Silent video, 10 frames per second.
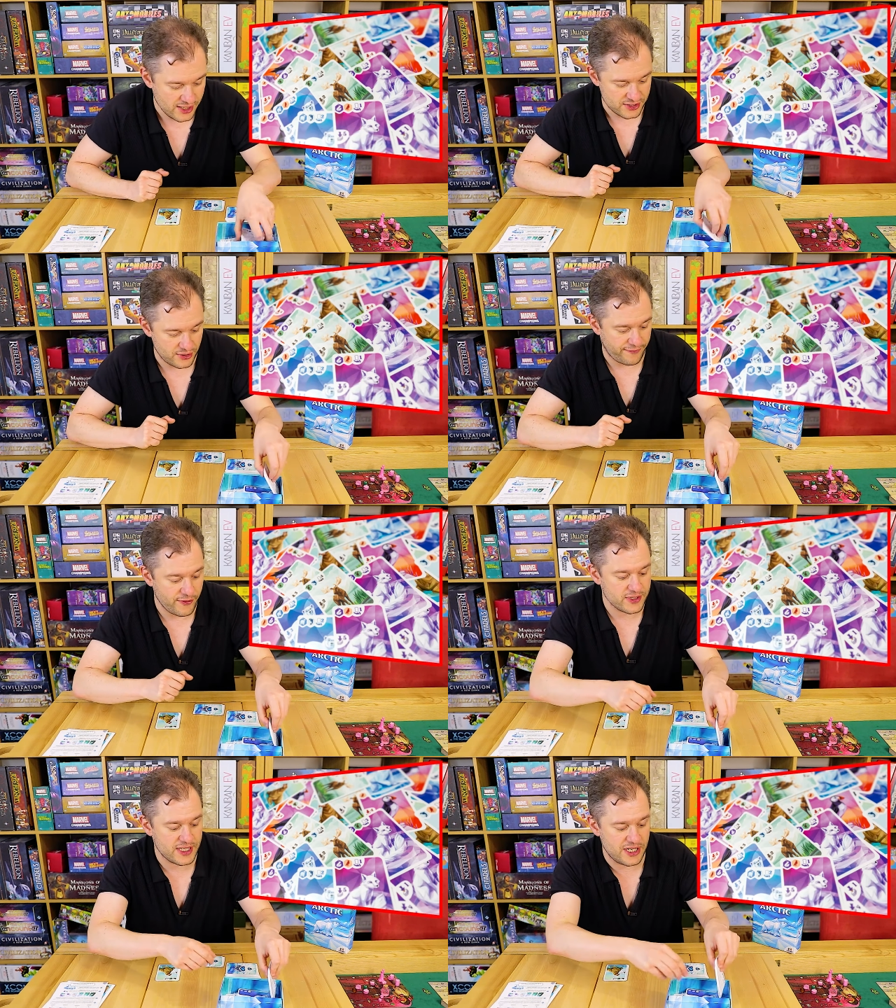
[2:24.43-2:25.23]
So the
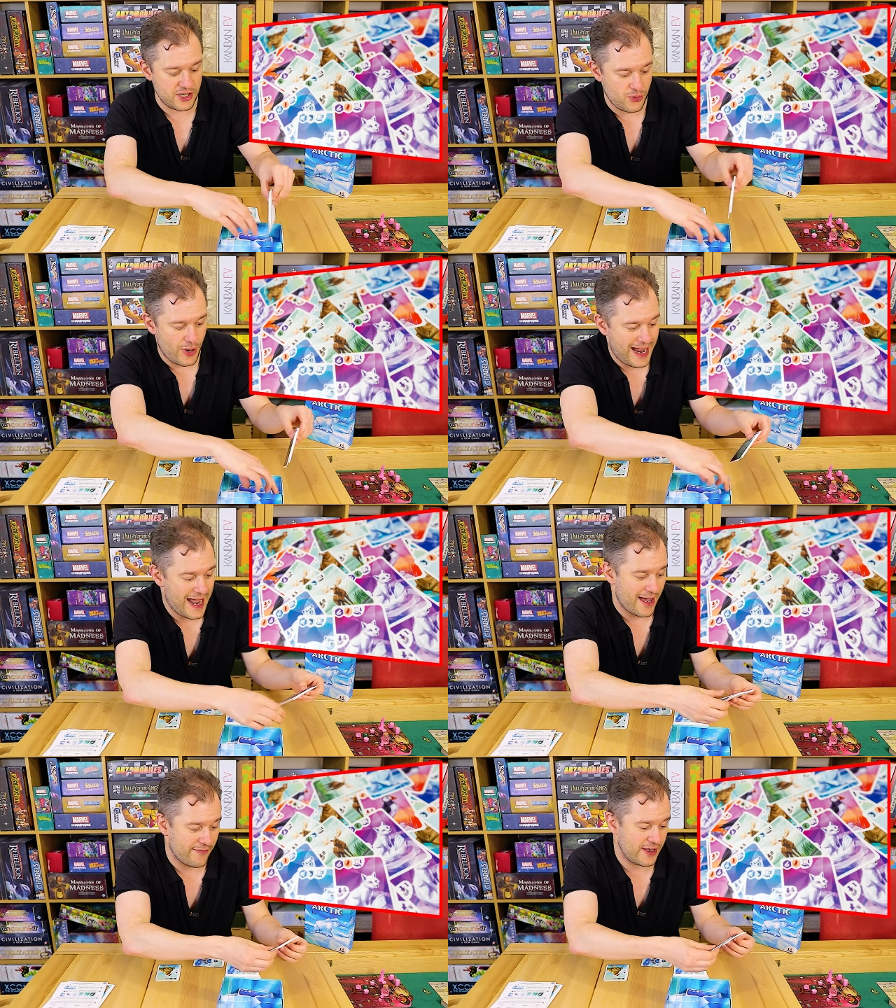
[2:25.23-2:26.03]
first thing that you
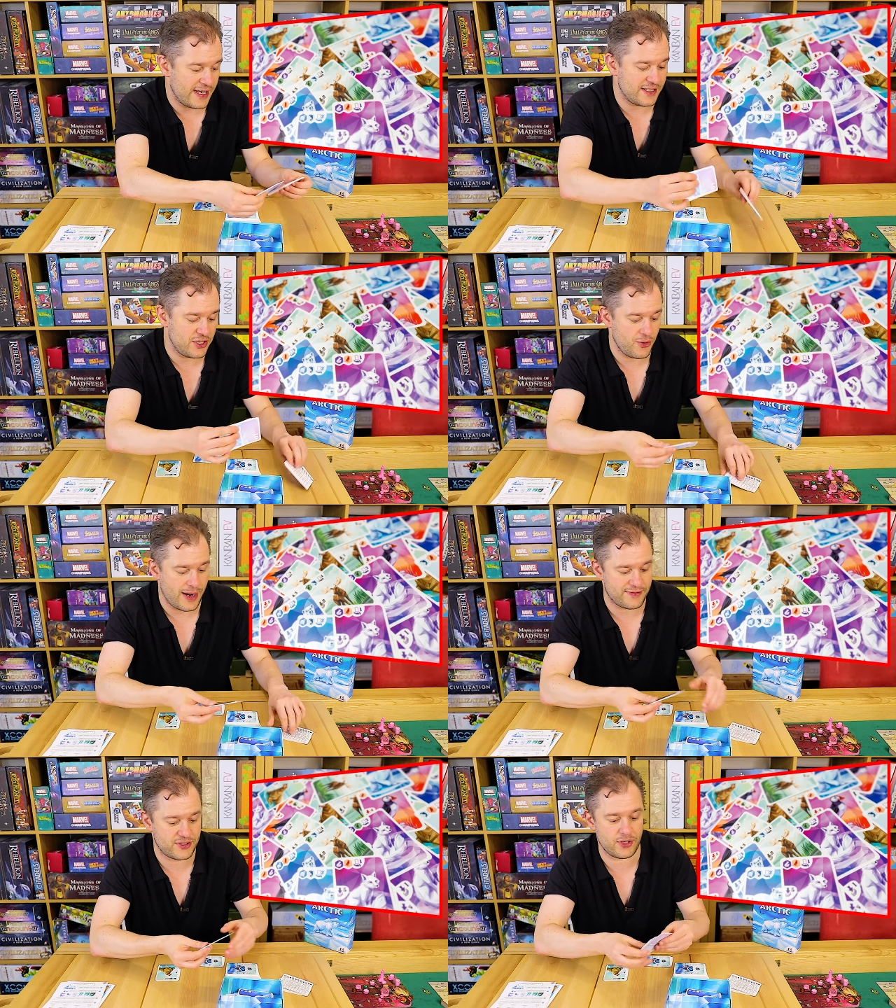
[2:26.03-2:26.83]
have is you
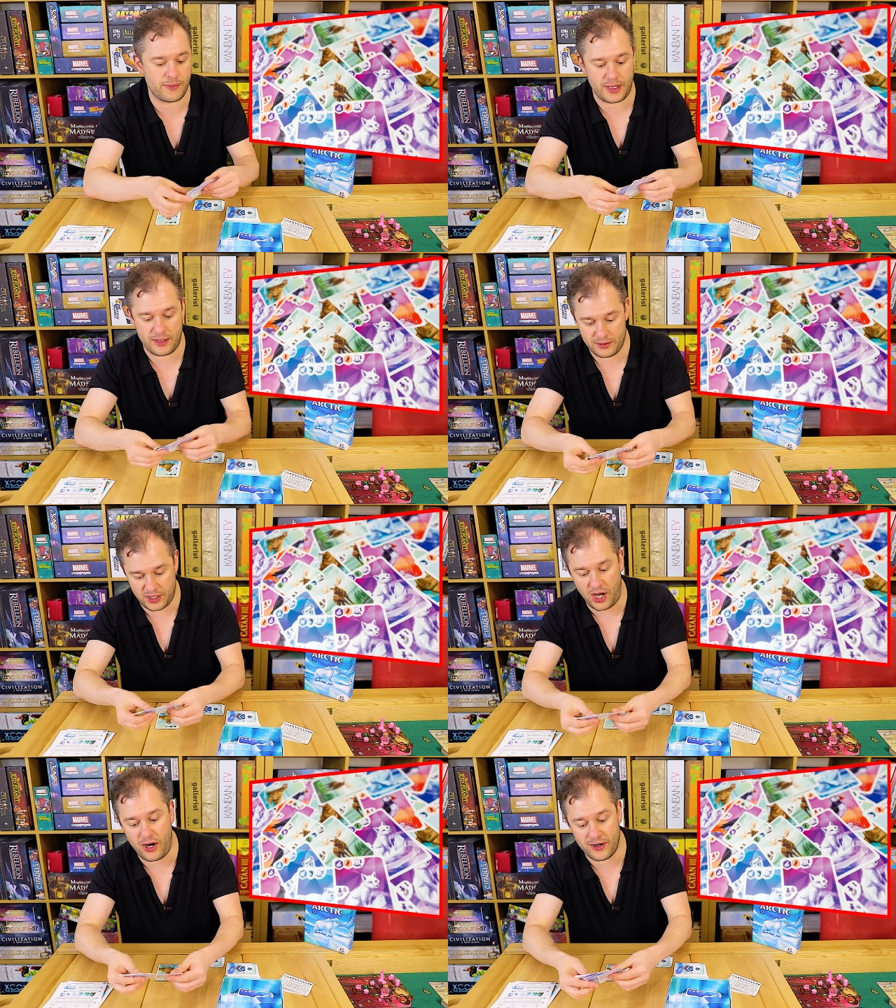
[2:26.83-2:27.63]
have some
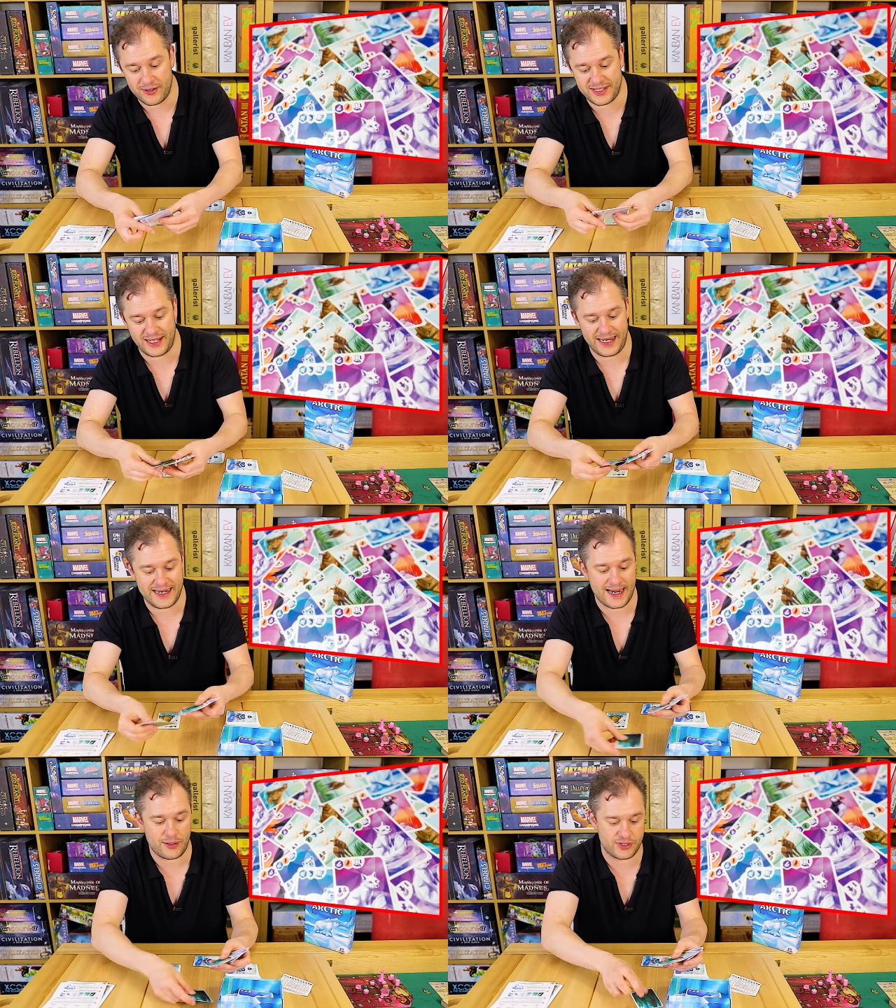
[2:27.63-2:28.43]
cards
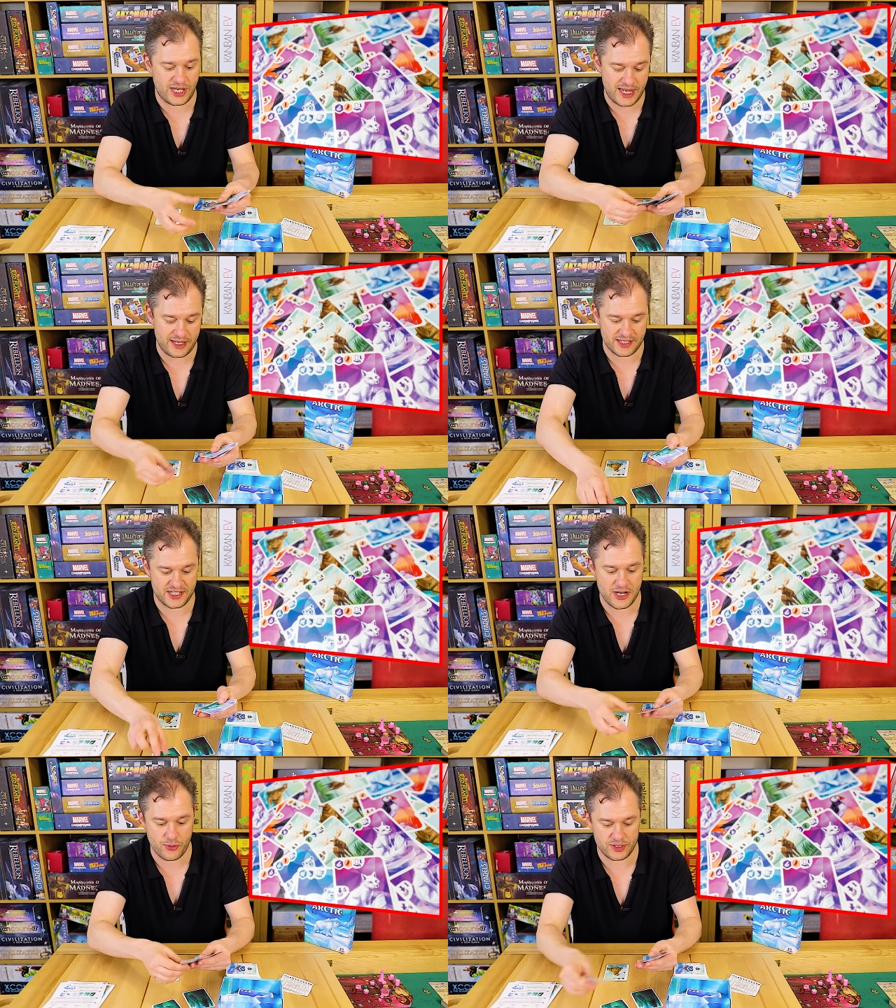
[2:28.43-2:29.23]
laid out in a
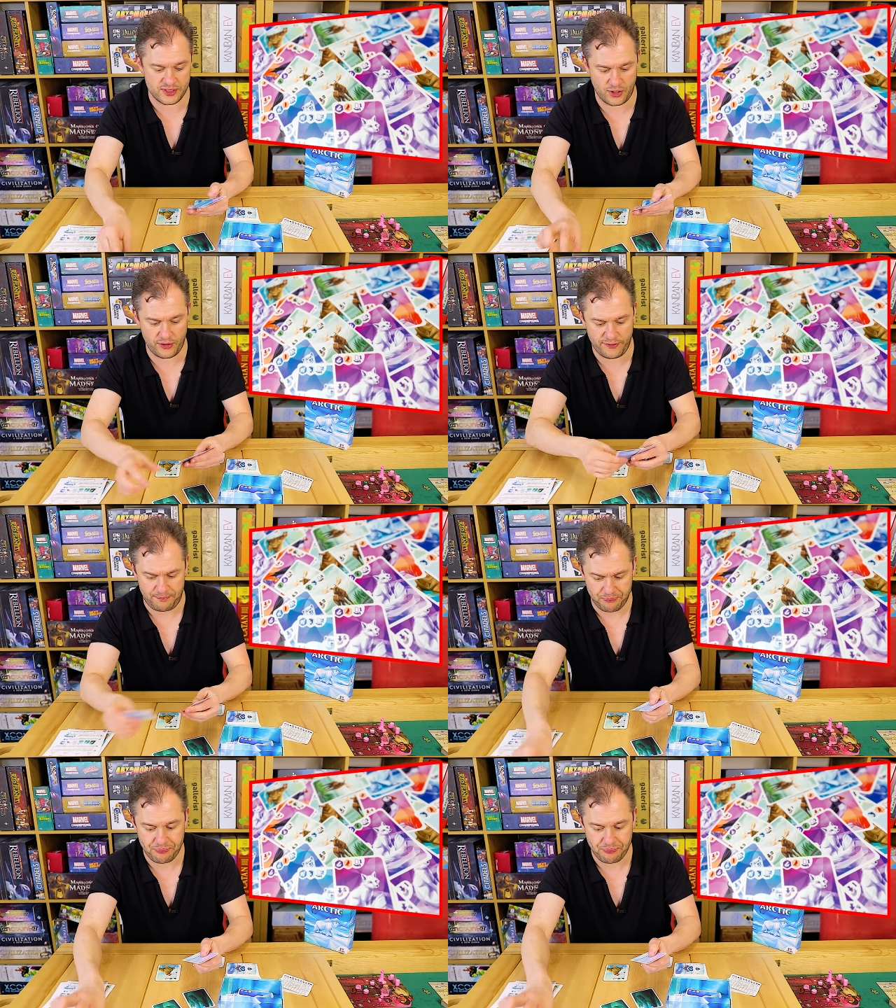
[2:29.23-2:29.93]
sequence of